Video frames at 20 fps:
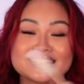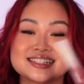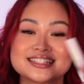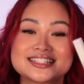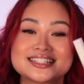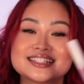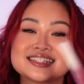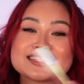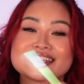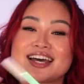this
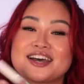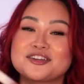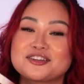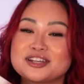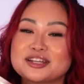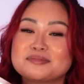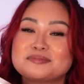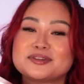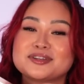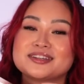is
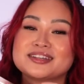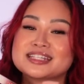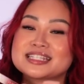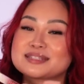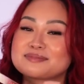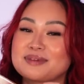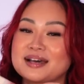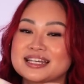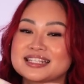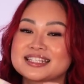Huda
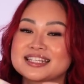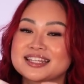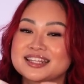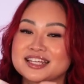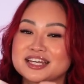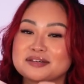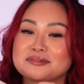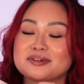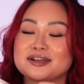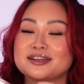Beauty's Spicy
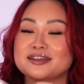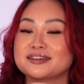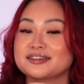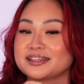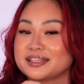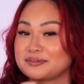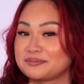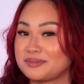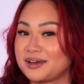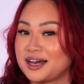Thermo
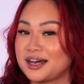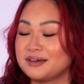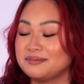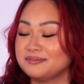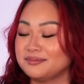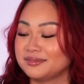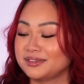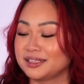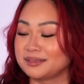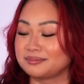Lip
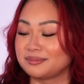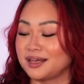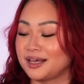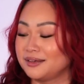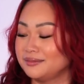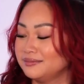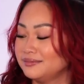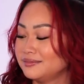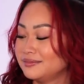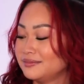
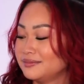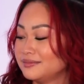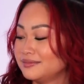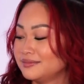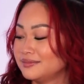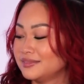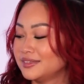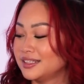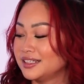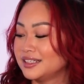Balm.
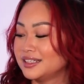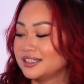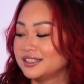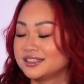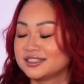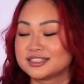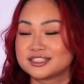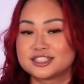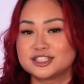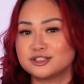
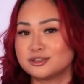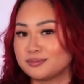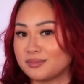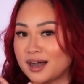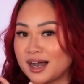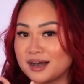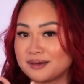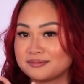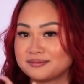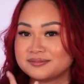Silk
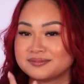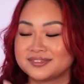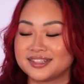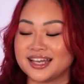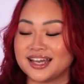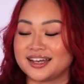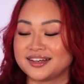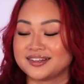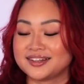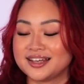Balm.
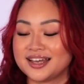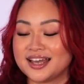Yeah.